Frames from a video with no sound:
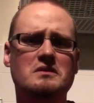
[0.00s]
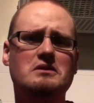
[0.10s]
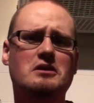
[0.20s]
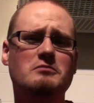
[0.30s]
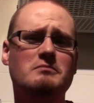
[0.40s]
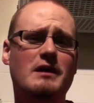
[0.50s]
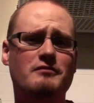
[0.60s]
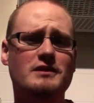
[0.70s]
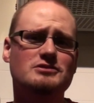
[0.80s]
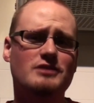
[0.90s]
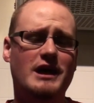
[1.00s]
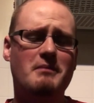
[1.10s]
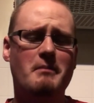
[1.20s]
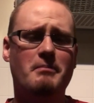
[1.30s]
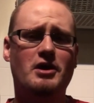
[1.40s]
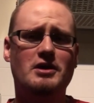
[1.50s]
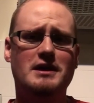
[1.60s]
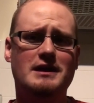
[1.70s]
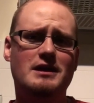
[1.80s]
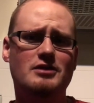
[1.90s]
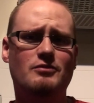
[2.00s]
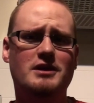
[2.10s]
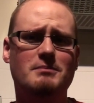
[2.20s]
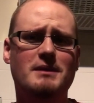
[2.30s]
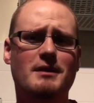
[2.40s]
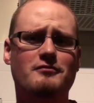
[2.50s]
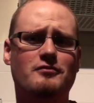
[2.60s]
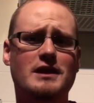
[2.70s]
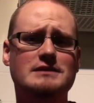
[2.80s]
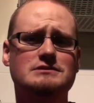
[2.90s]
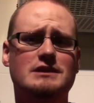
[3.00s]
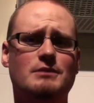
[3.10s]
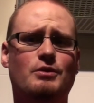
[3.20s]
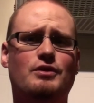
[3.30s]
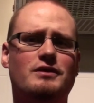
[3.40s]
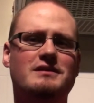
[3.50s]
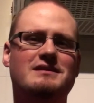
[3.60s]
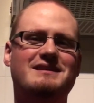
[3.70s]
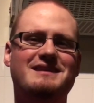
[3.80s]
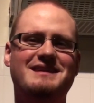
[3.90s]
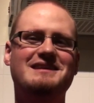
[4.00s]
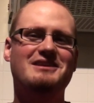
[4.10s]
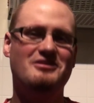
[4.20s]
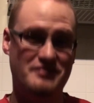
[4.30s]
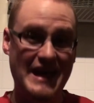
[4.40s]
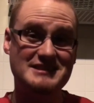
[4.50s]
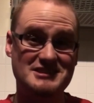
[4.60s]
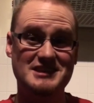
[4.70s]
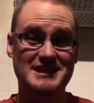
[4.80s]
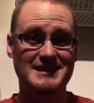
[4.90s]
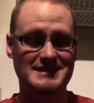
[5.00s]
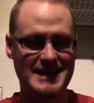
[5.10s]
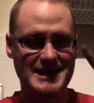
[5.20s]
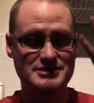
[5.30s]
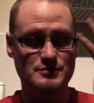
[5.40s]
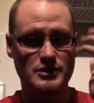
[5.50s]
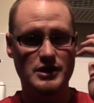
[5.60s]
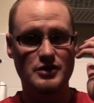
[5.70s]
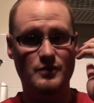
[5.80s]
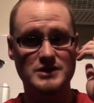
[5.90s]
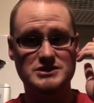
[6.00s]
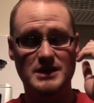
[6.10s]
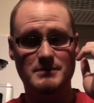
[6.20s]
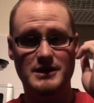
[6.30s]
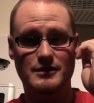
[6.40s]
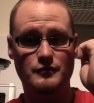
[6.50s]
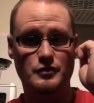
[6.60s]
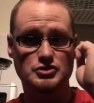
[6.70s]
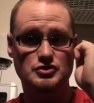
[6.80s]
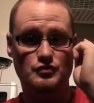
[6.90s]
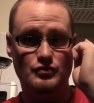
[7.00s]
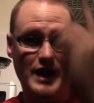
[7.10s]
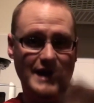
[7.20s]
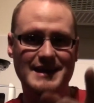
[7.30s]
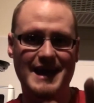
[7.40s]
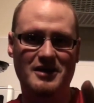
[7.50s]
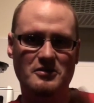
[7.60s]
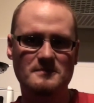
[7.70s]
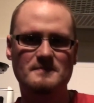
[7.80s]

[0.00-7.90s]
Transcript: "Oh, my friends don't like my party, and they don't want to be my friends anymore." You know that scene. Yes, we're gonna watch the American version right now.